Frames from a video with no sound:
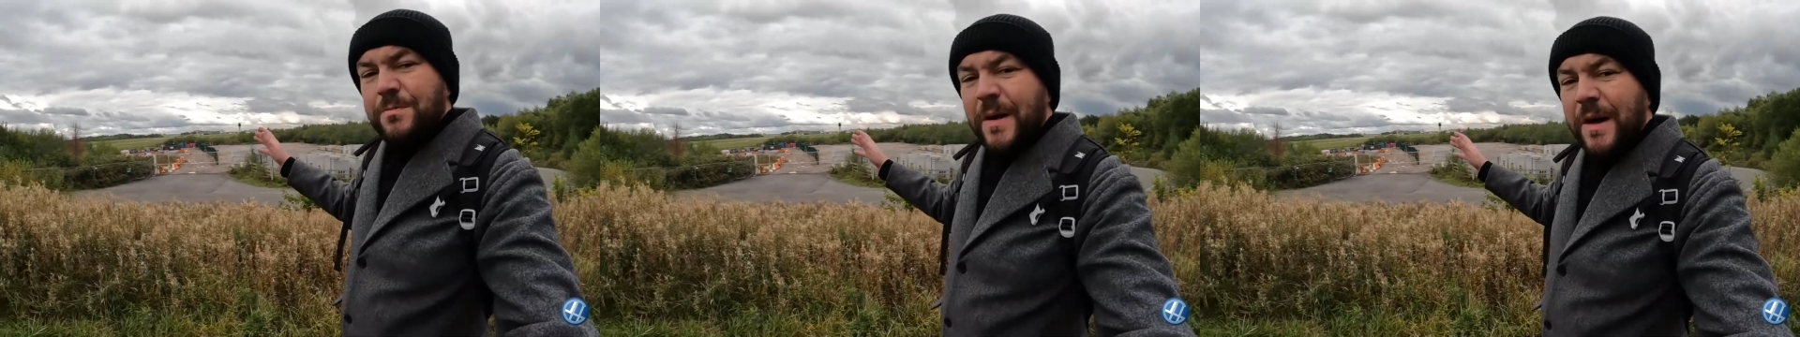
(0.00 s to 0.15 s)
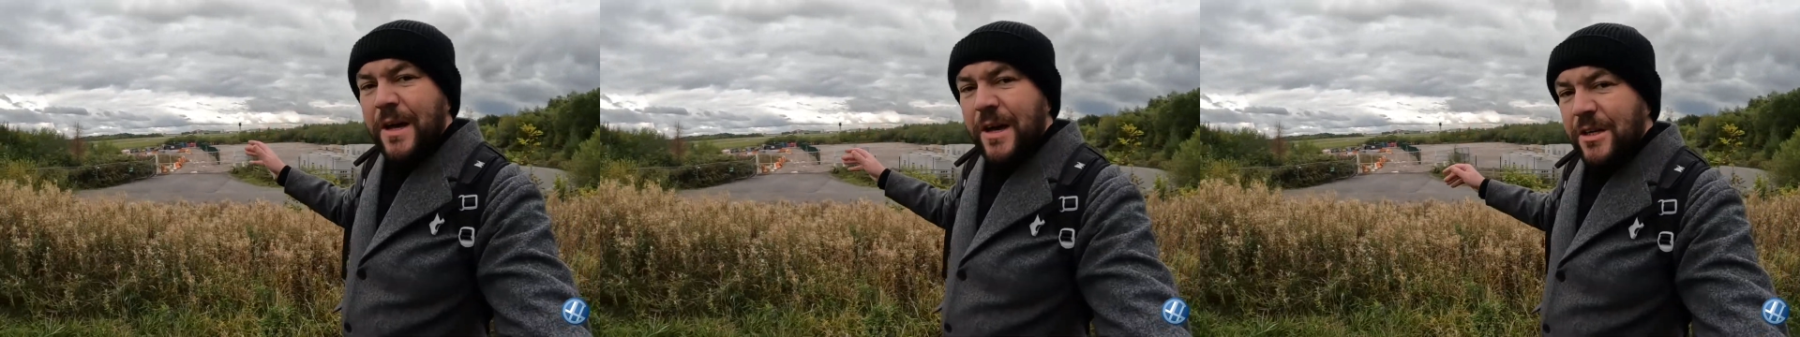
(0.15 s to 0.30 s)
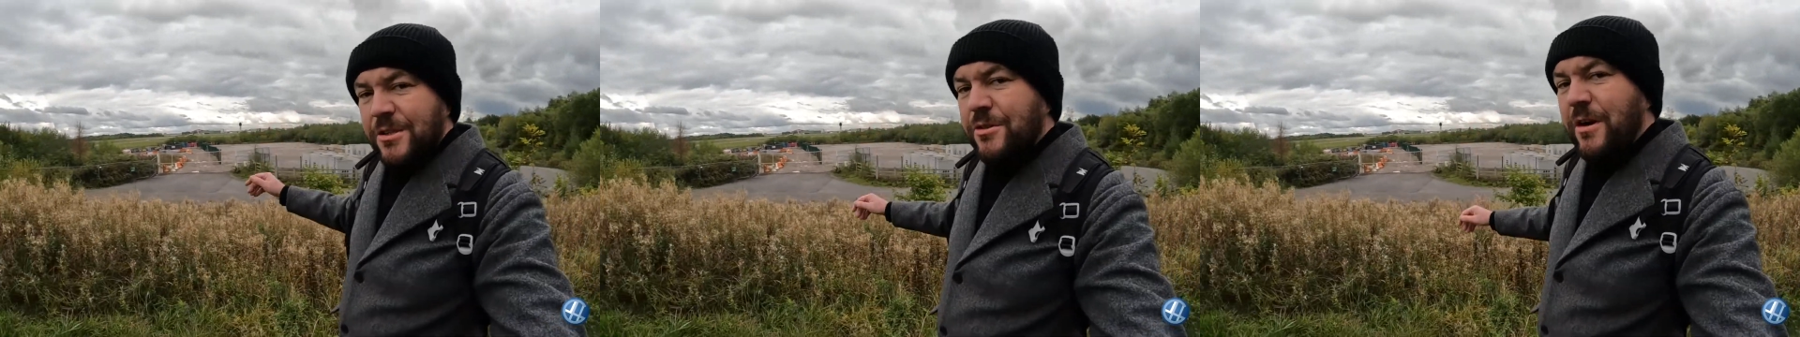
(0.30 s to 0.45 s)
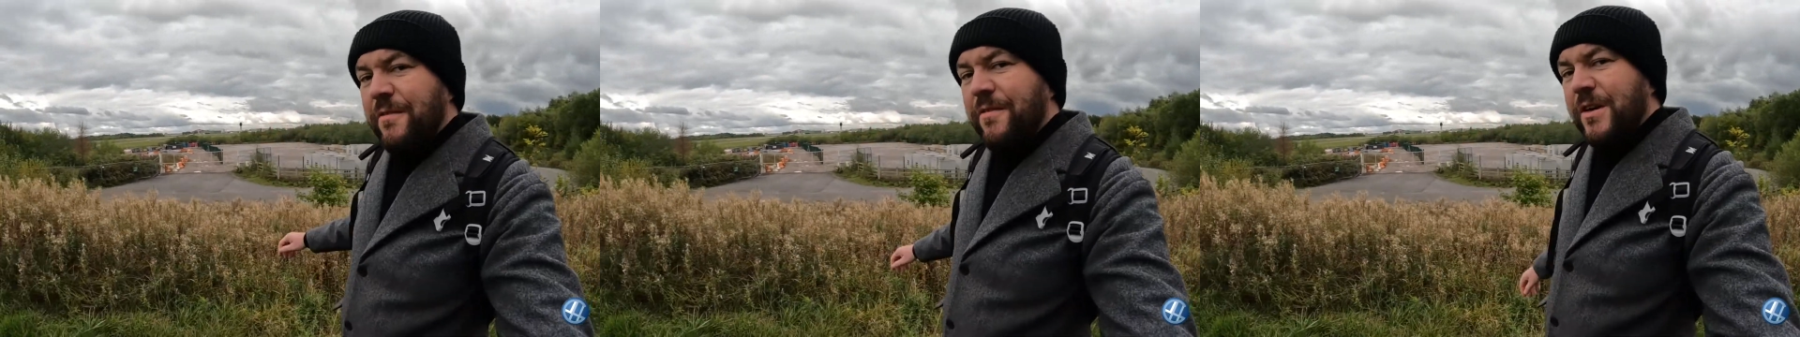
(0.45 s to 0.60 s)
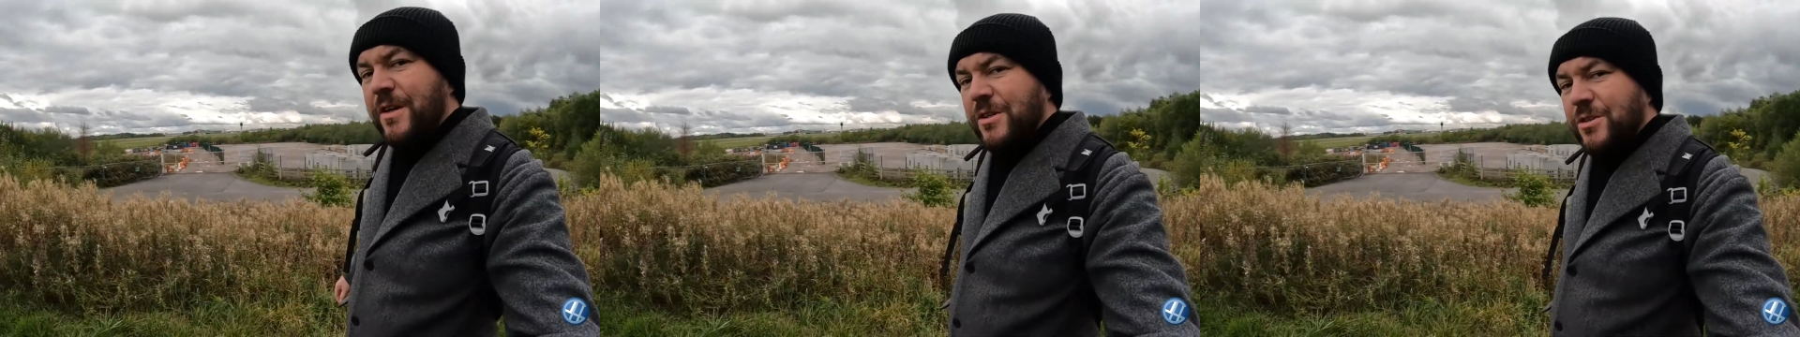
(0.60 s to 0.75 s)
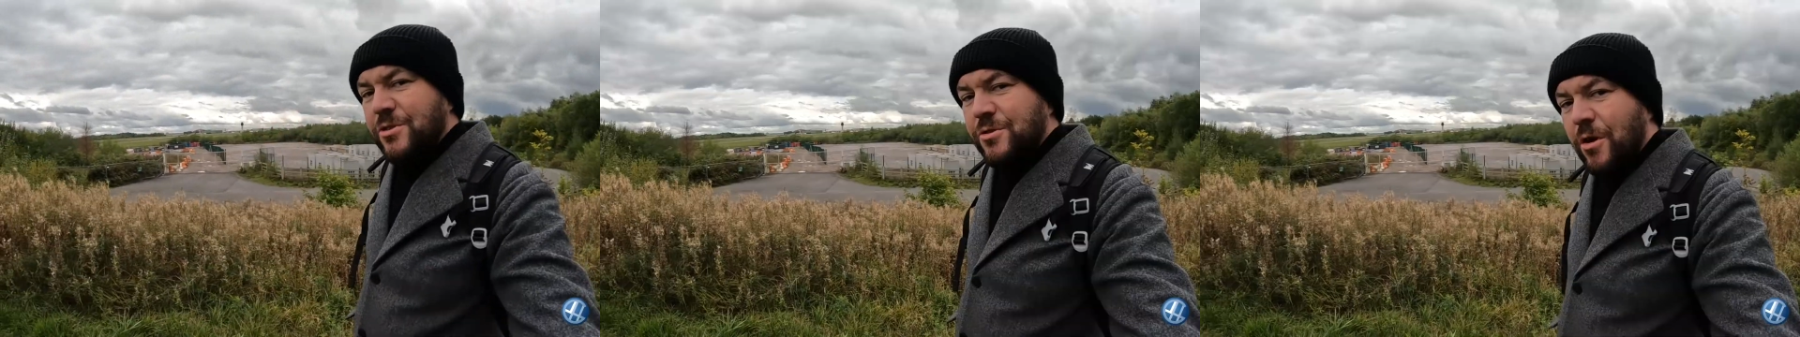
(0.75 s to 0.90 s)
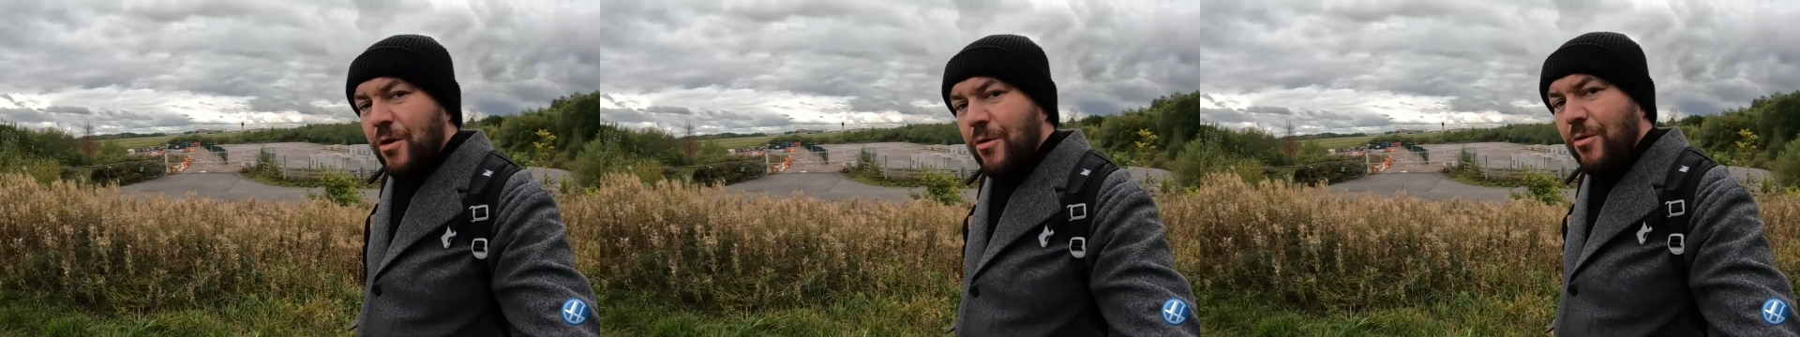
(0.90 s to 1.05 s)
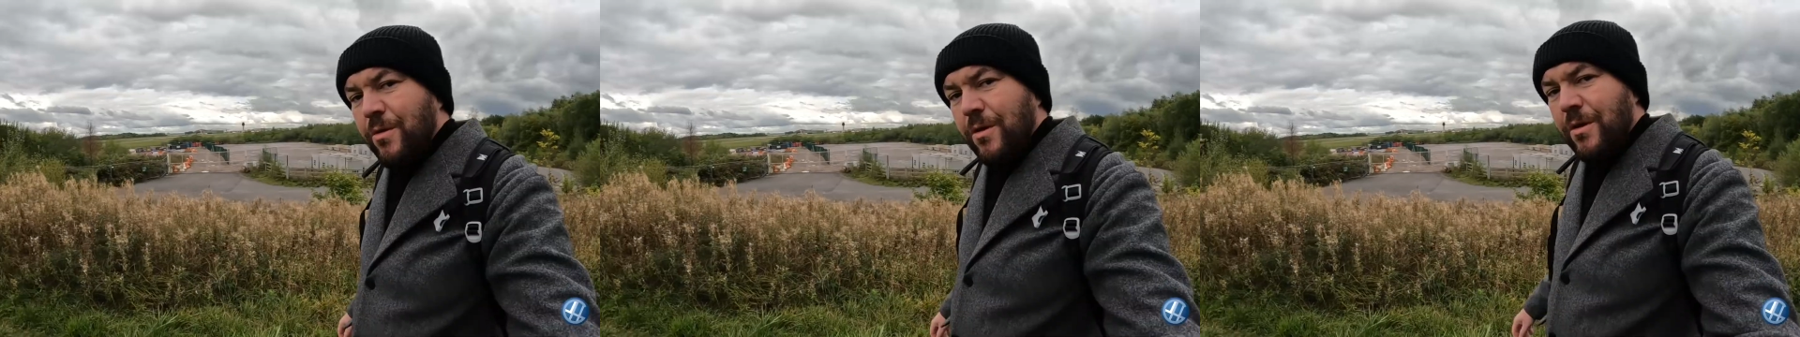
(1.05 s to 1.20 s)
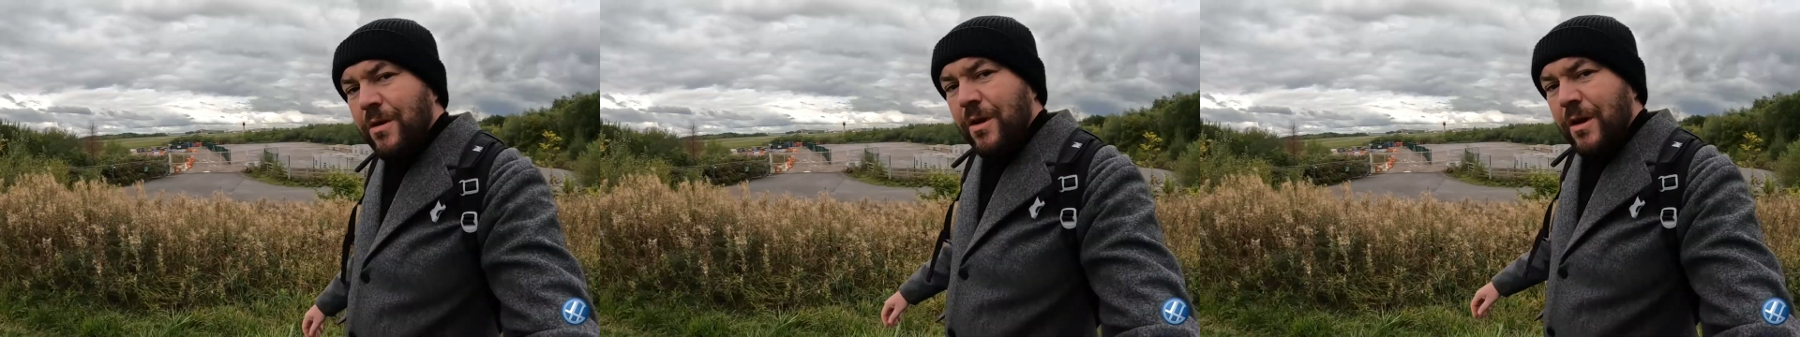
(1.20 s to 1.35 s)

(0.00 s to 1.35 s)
by air traffic control.